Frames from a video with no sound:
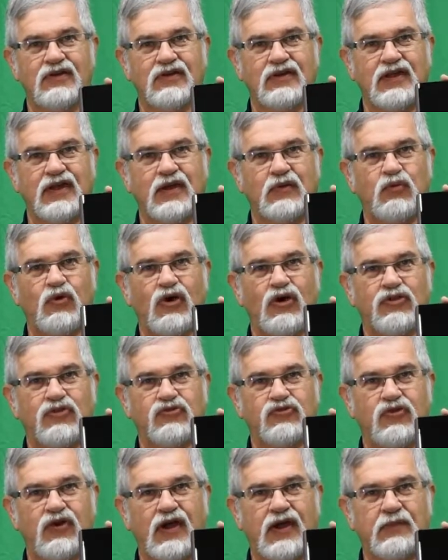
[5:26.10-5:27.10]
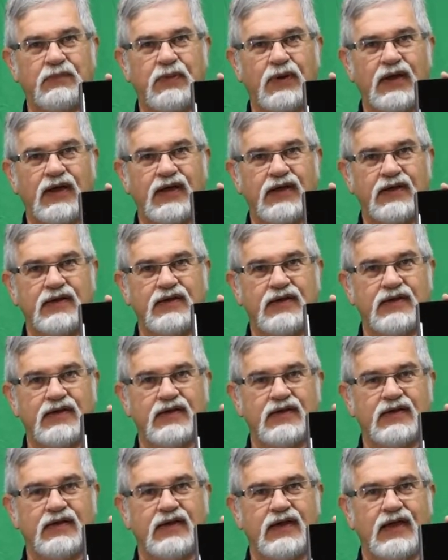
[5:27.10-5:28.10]
camera on the tripod
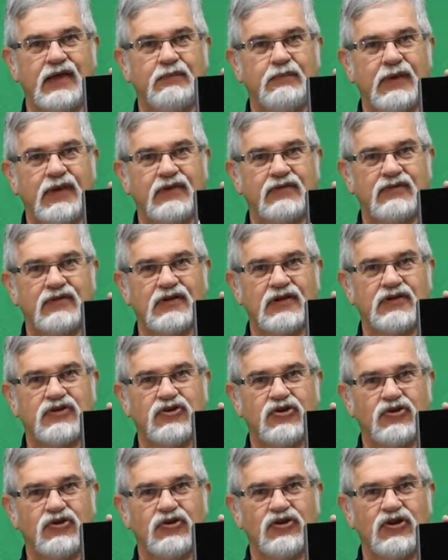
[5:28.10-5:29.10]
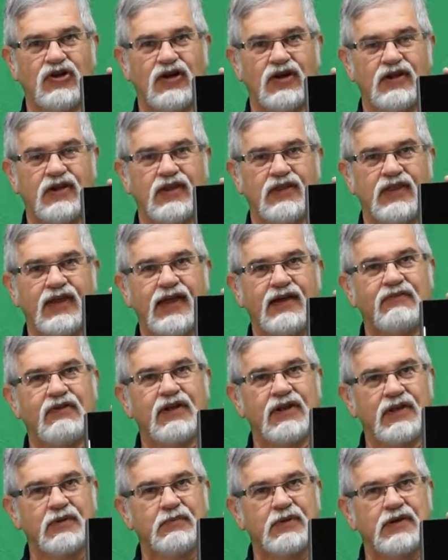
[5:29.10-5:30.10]
and basically turn it on. And they have a
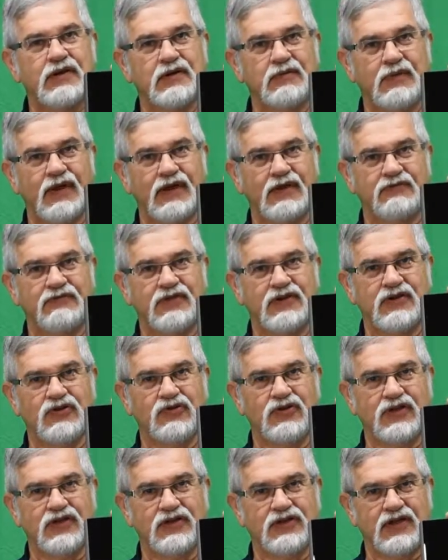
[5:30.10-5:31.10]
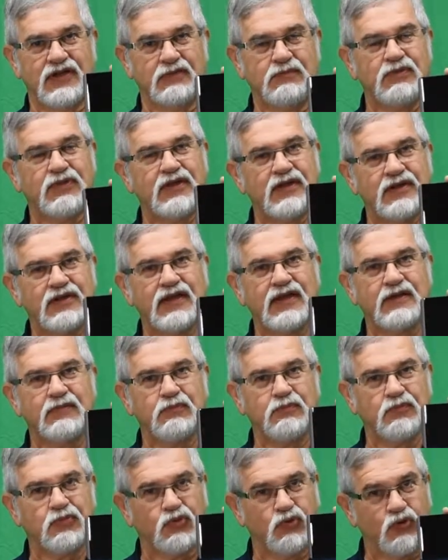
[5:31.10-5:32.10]
limited amount of video they can take, but they can
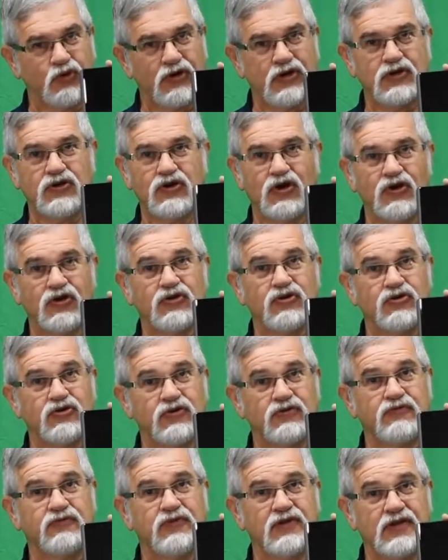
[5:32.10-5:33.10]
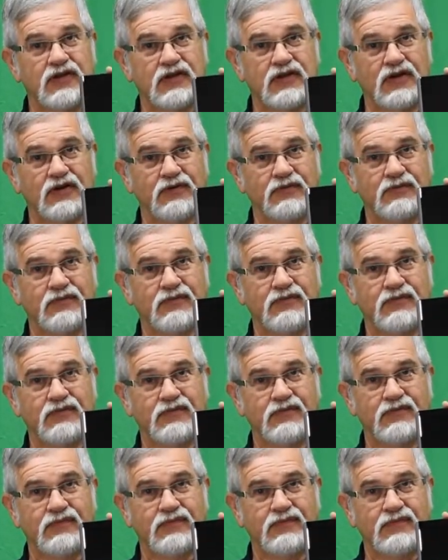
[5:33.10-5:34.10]
take pretty darn good video.
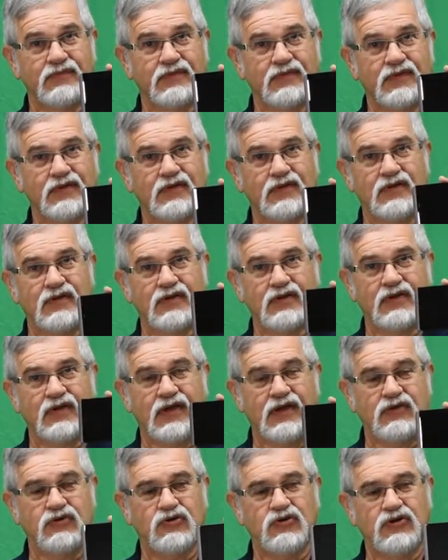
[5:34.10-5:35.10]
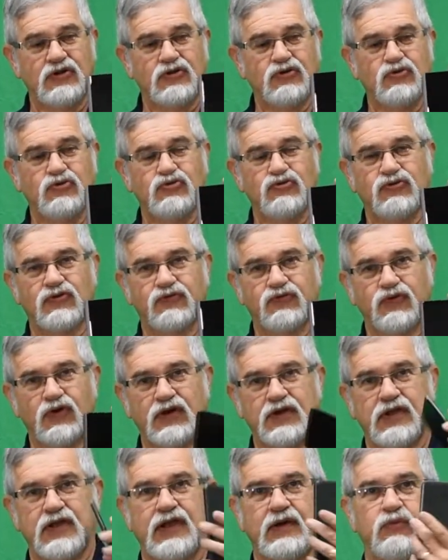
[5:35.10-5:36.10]
And you can either use the
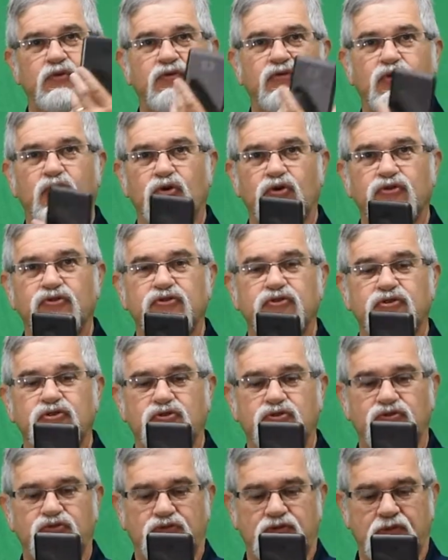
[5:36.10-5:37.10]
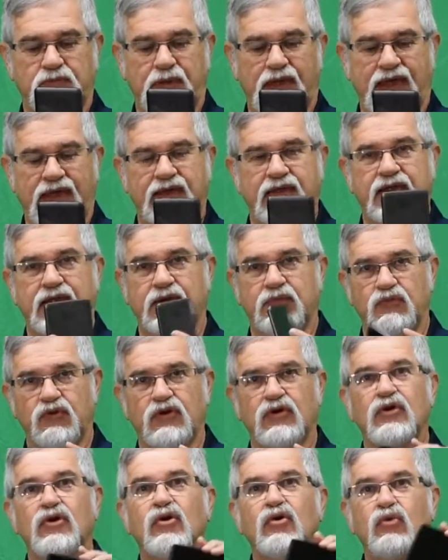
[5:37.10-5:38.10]
front camera, of course, you could use the back camera,
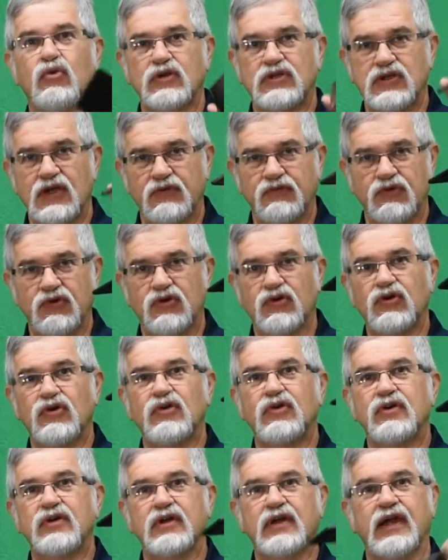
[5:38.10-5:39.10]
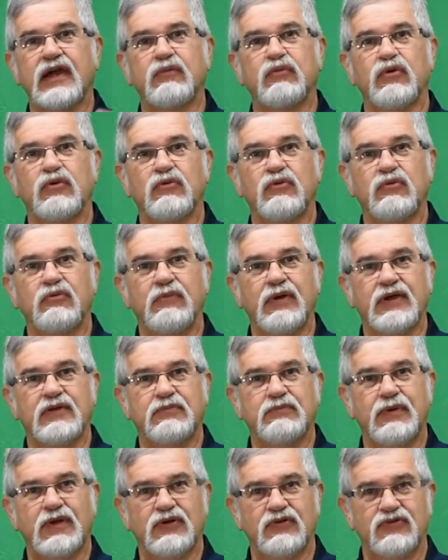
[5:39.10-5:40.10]
whichever camera makes
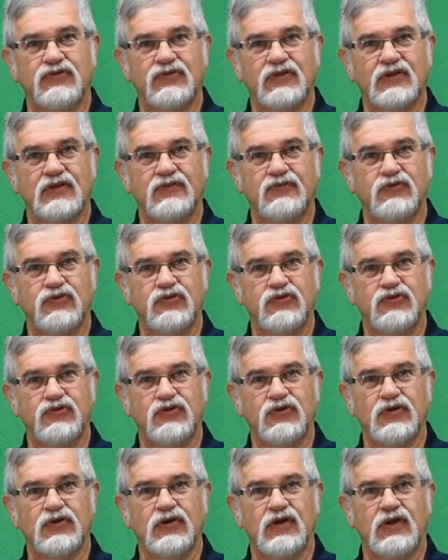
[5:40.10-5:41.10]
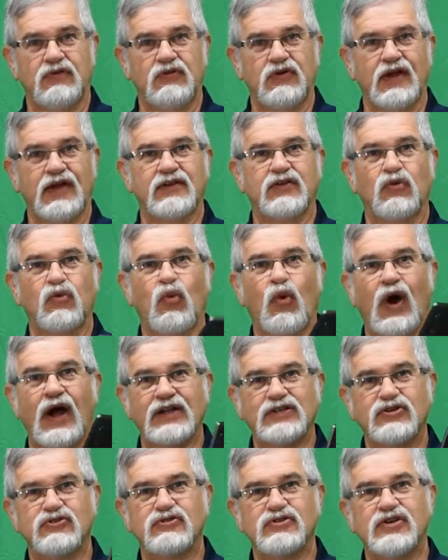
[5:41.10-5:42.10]
better sense for you. If you like to
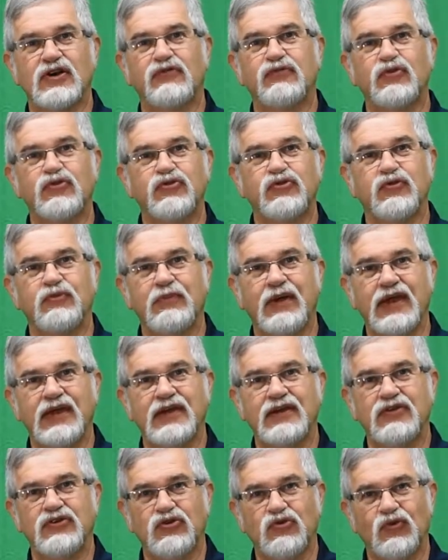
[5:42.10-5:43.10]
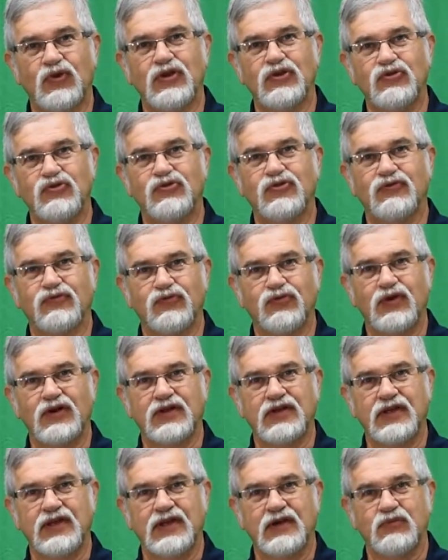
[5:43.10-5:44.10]
watch yourself as you're making it, you want to use the
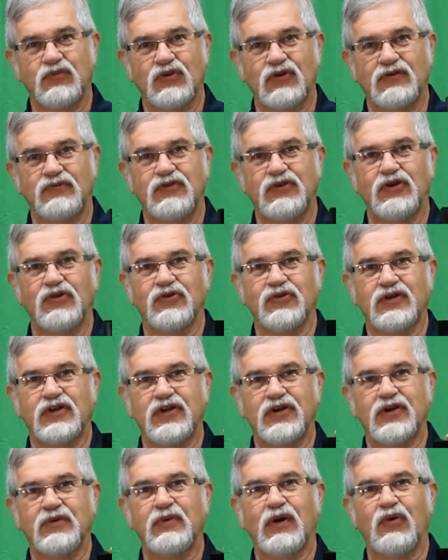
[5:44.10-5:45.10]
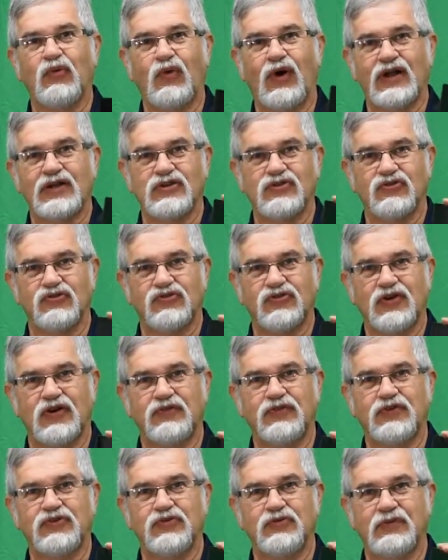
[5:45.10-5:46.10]
front camera. If you don't care about watching
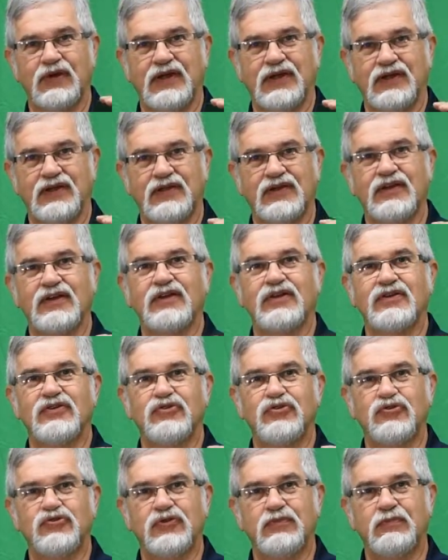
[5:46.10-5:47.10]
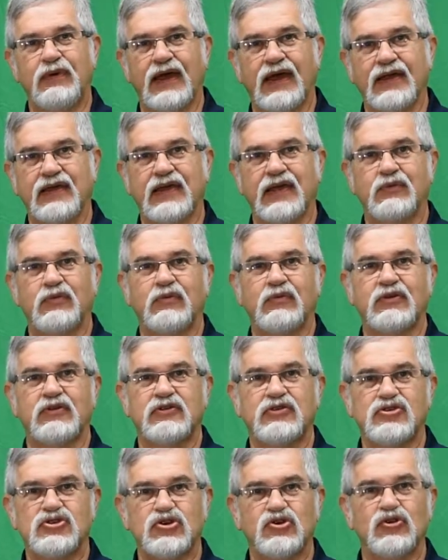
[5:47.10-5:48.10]
yourself as you make it, use the back camera,
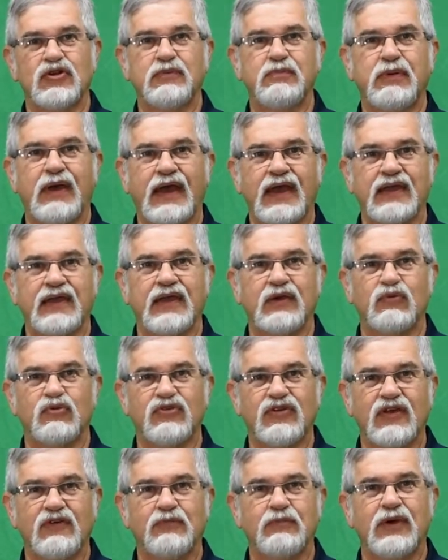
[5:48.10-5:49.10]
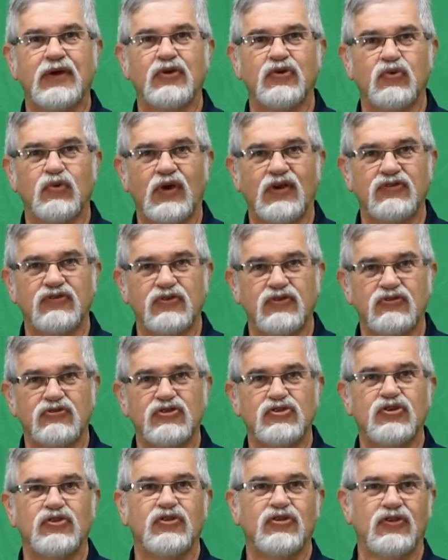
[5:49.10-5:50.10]
but generally back cameras have better
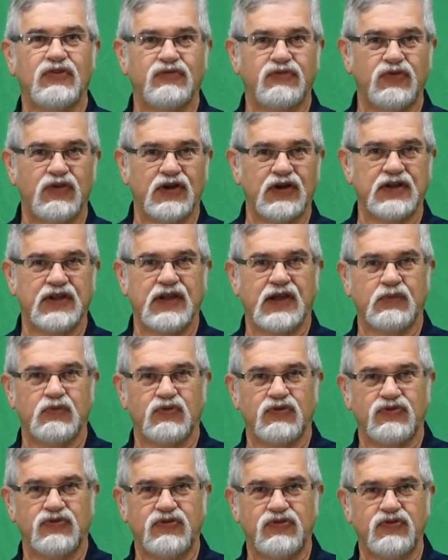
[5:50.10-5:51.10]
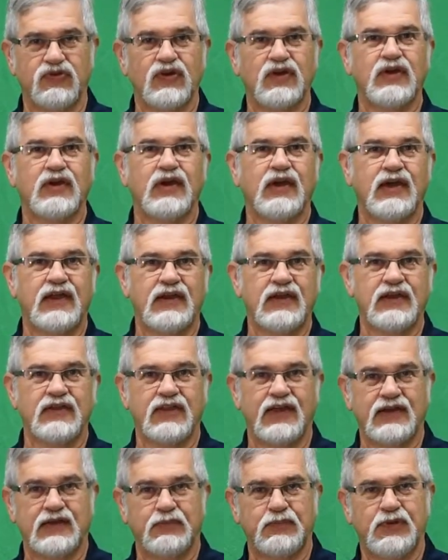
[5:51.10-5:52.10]
resolution than the front cameras do. And again,
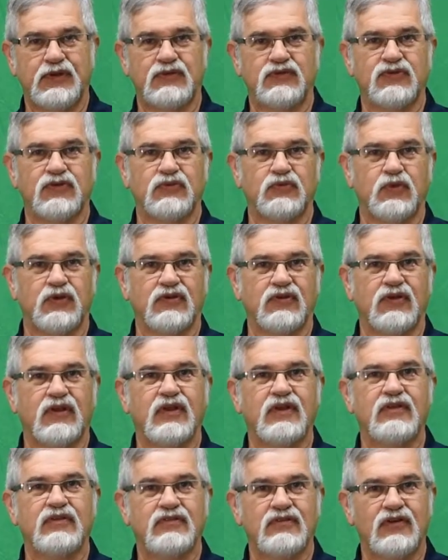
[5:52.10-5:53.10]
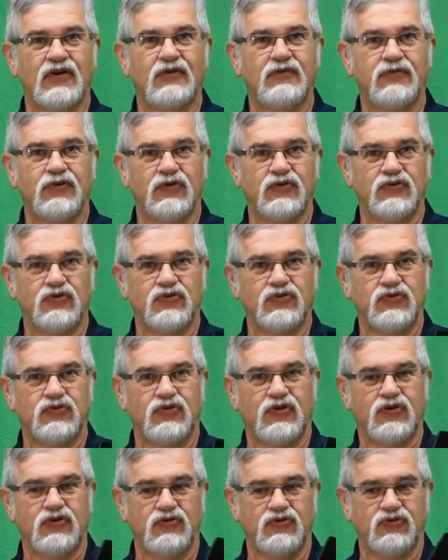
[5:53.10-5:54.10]
that depends on what cell phone you
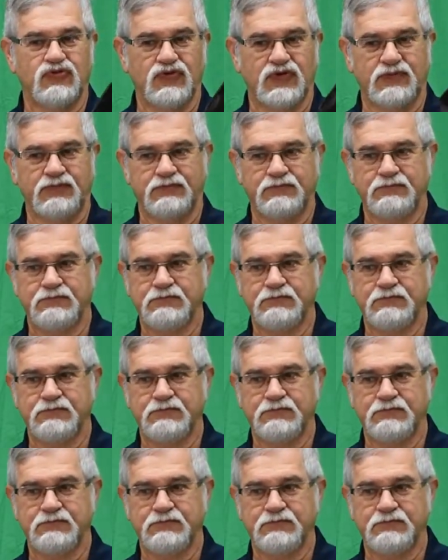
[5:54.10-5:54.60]
are using.